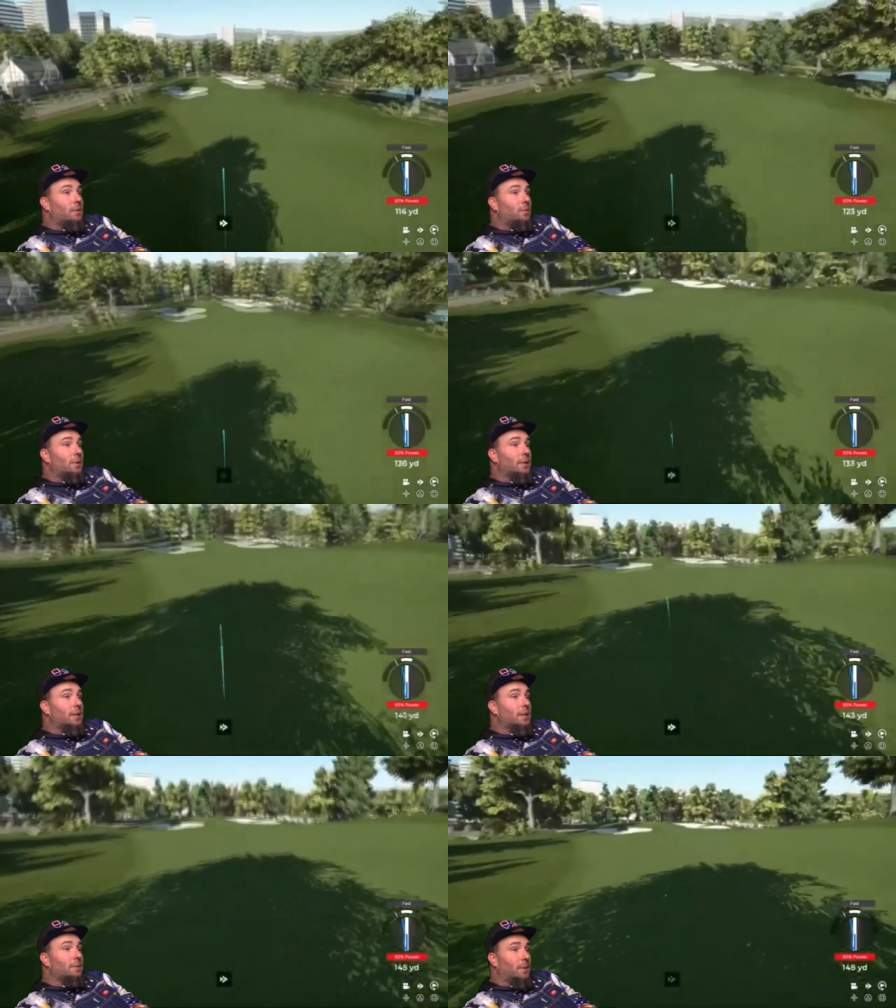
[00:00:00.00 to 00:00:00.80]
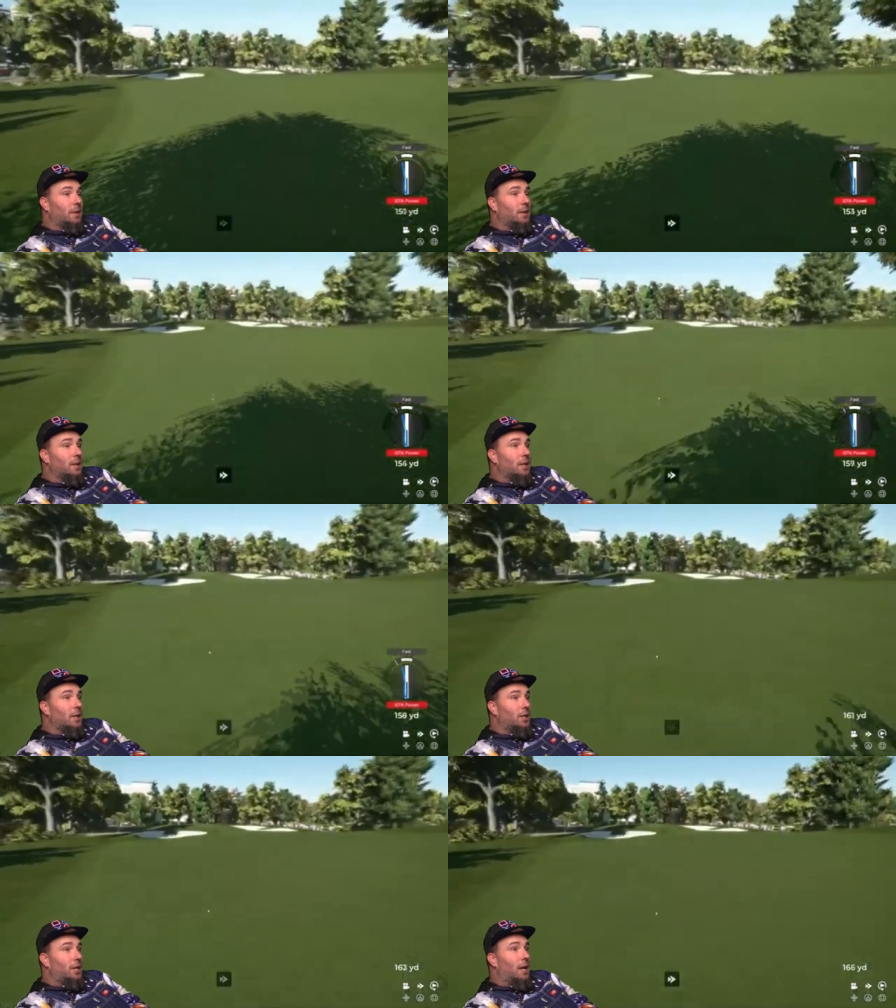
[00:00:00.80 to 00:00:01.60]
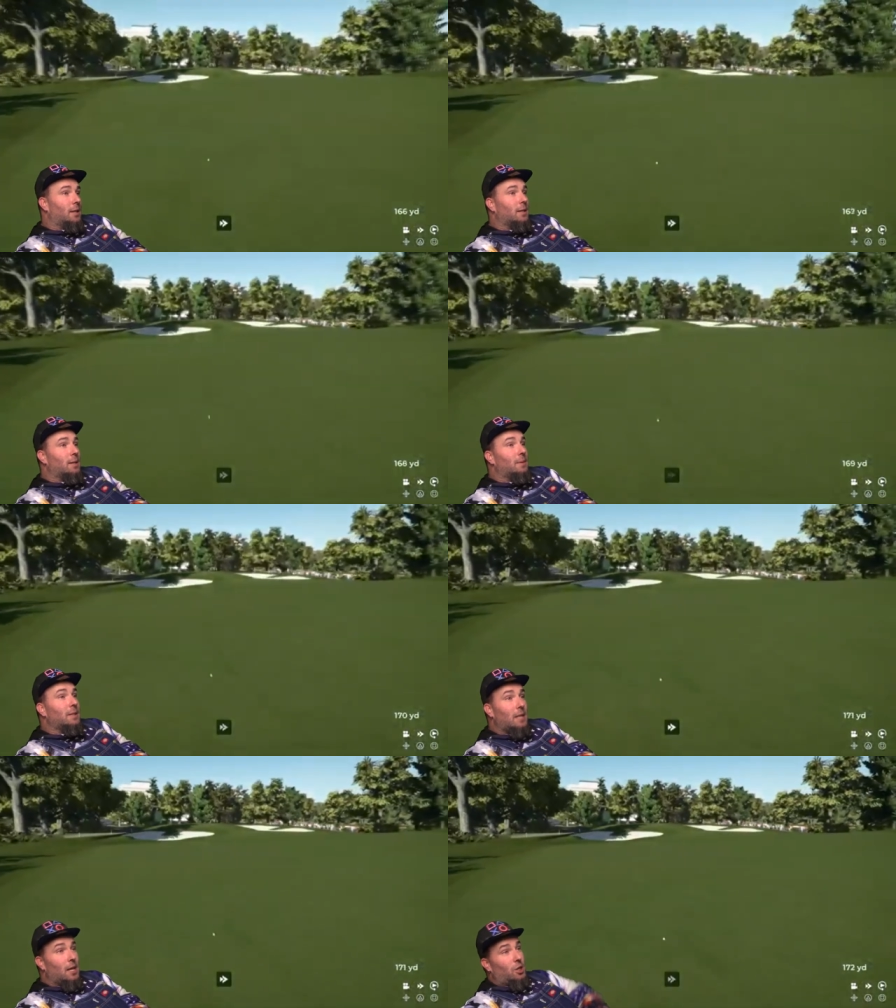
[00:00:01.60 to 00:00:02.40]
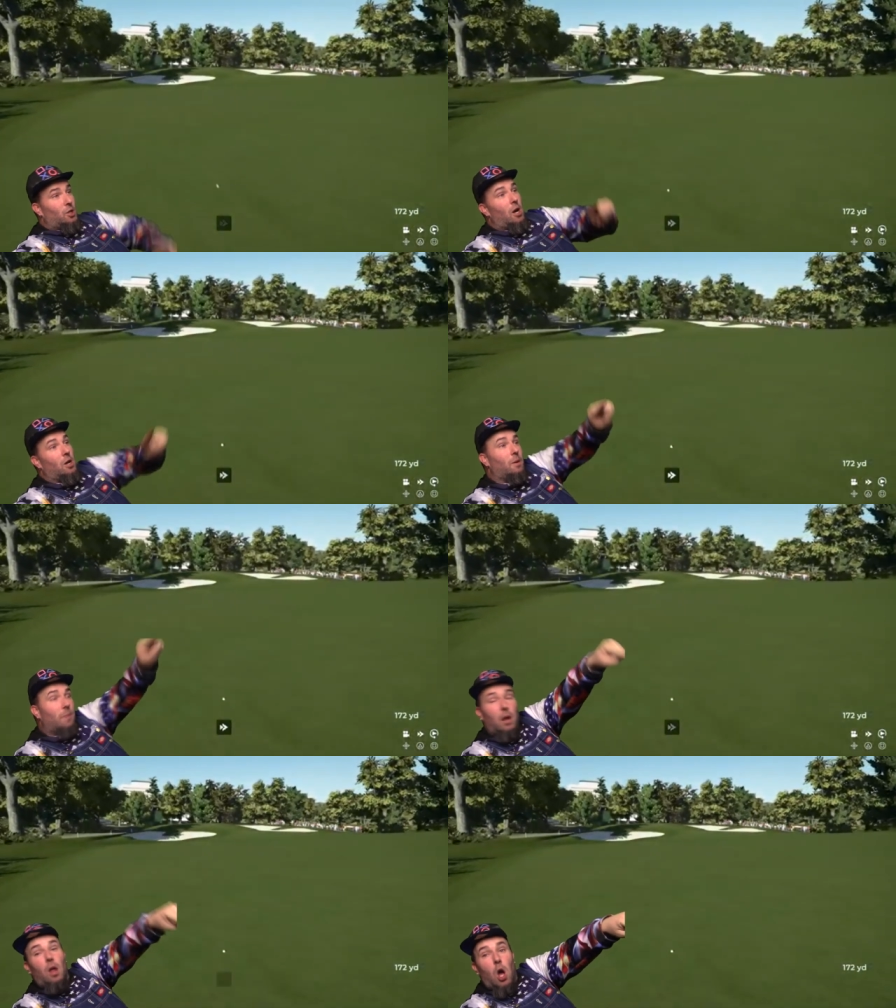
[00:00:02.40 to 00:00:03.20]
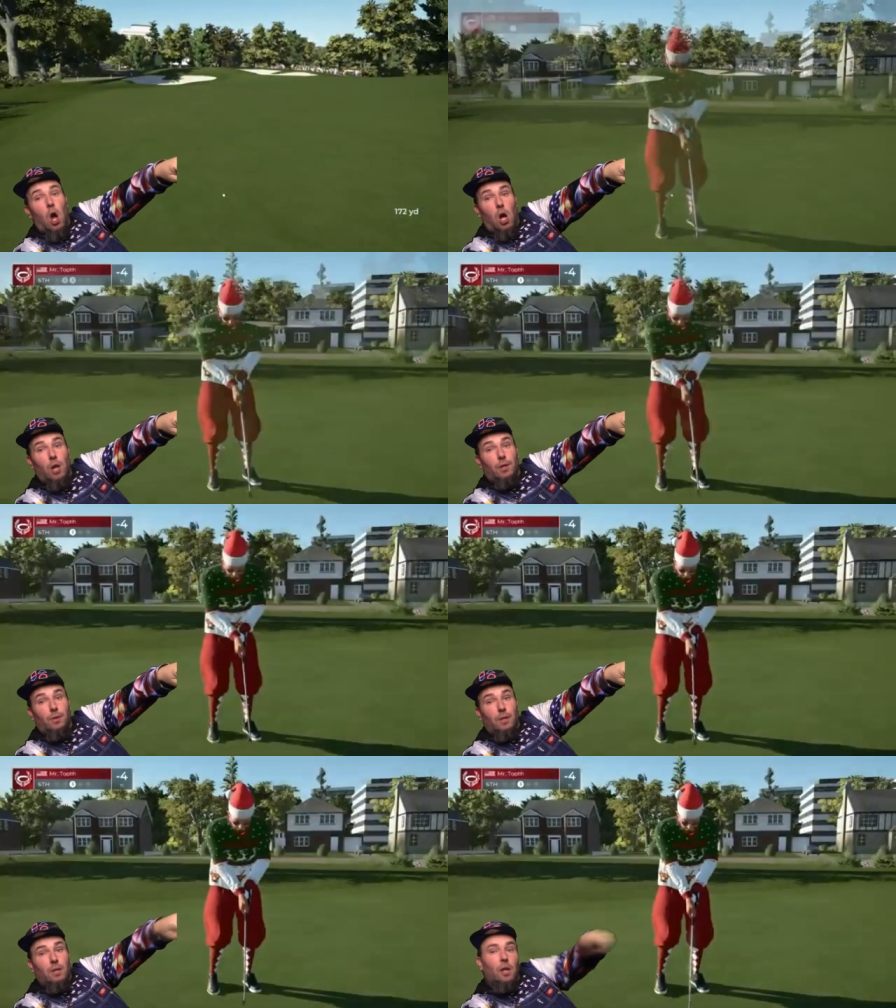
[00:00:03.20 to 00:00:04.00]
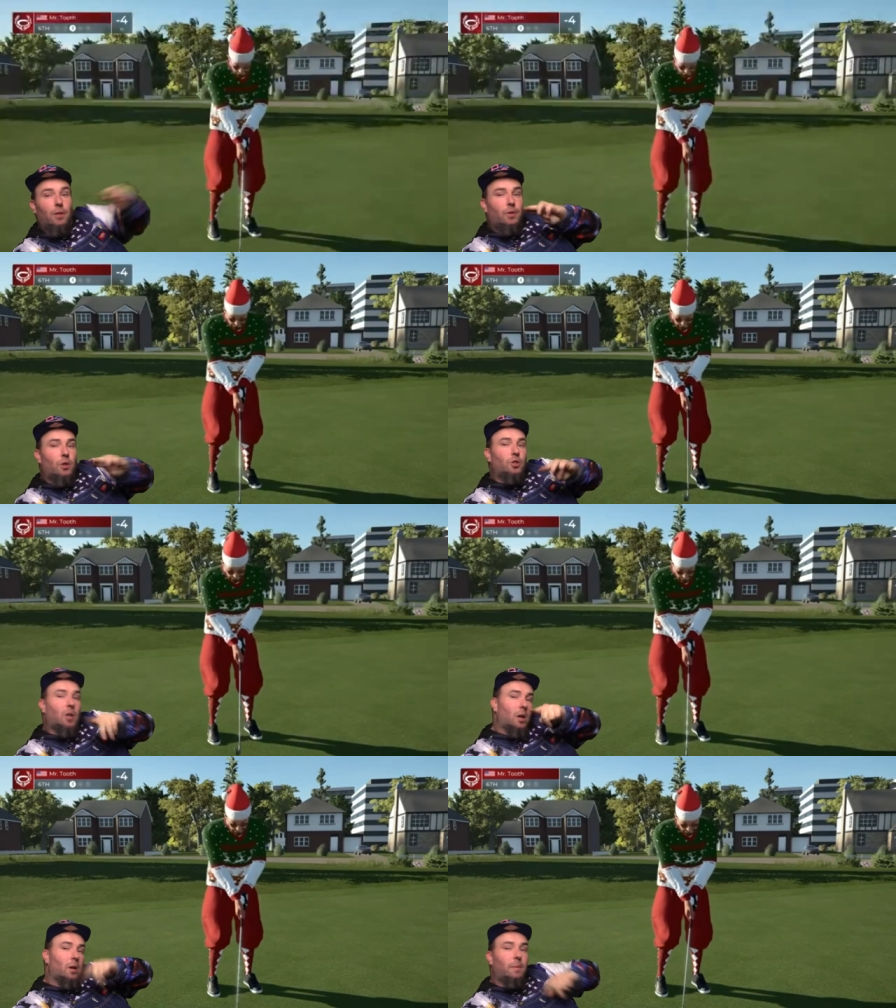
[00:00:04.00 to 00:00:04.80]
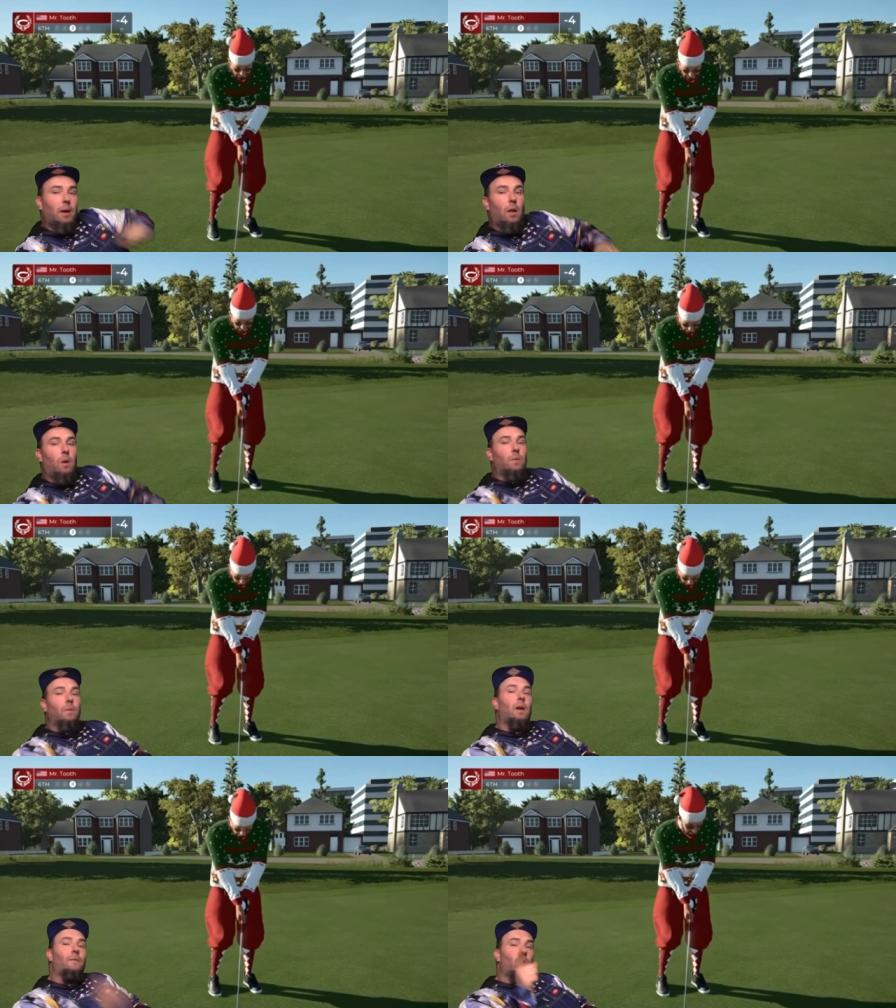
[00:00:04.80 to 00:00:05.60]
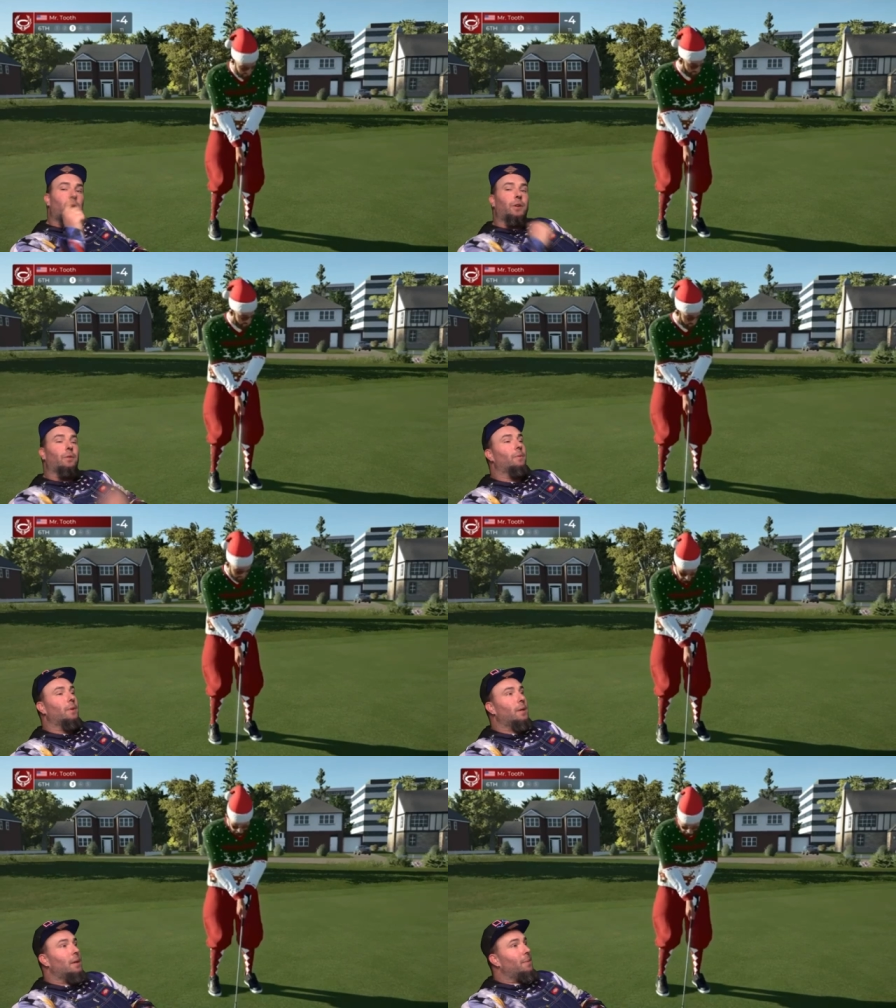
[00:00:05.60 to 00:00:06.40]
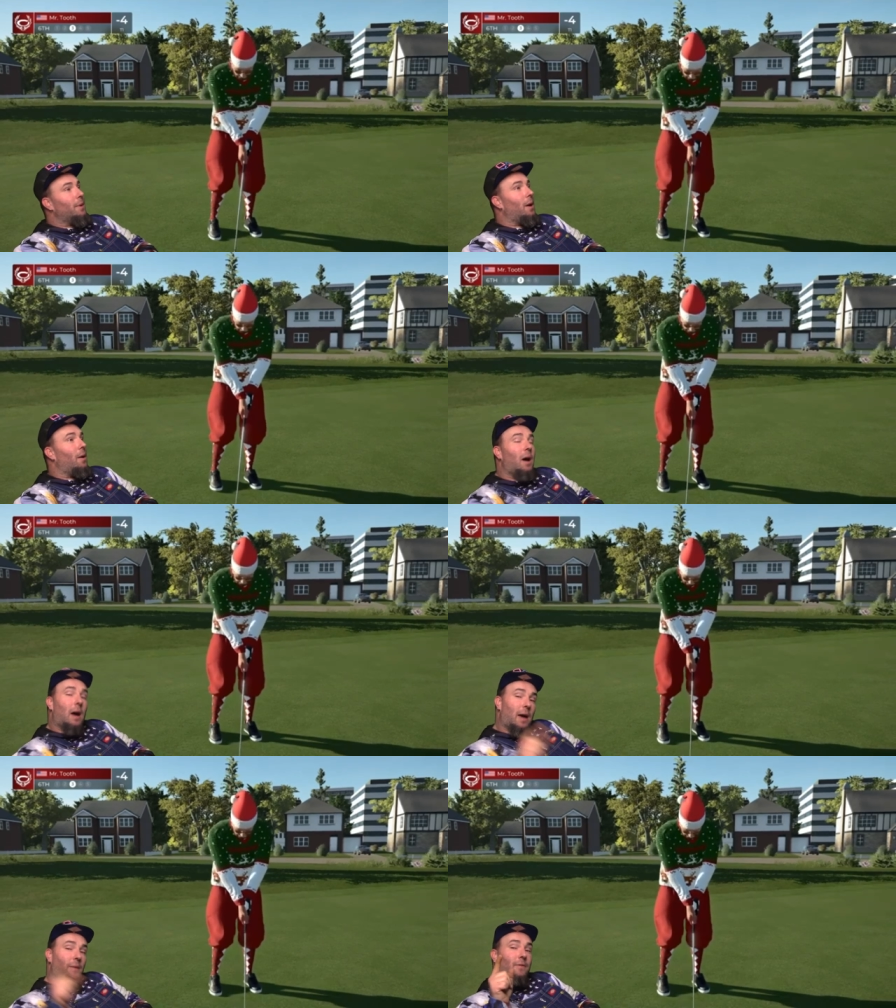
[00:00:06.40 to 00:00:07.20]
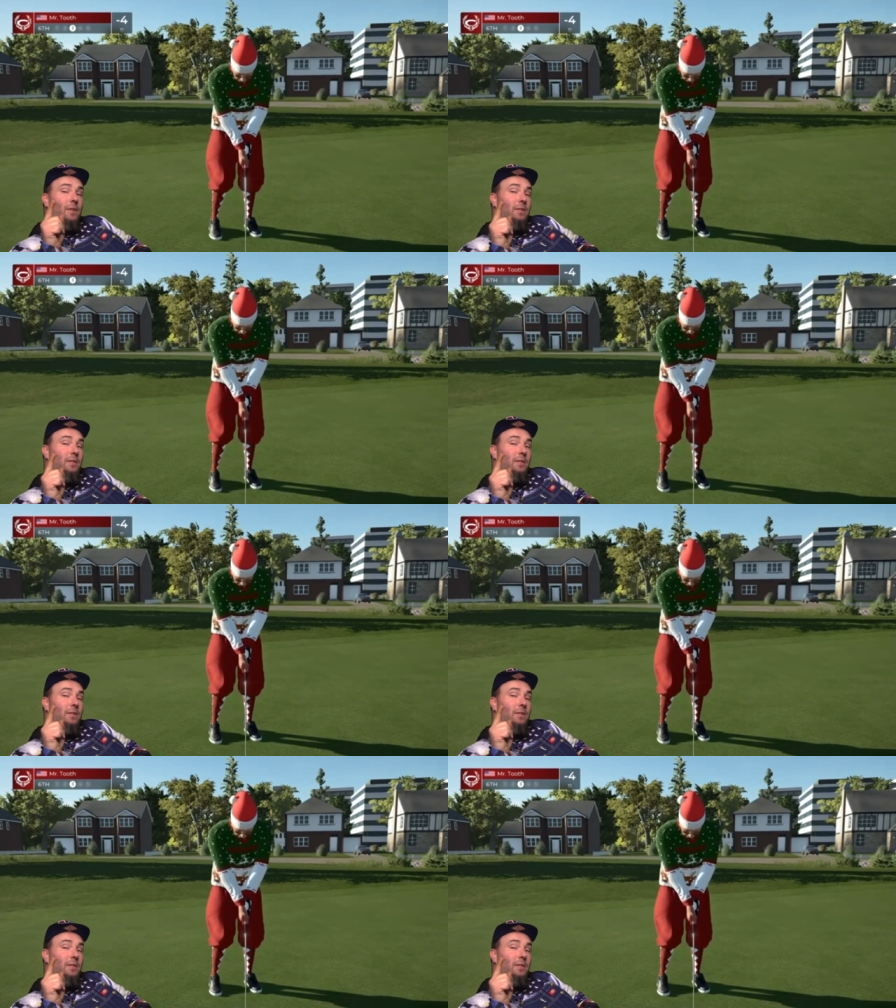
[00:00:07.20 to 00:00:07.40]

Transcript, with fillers: really kills my chances because my second shot could have been on the green, third shot could have been for an eagle. No, I have a feeling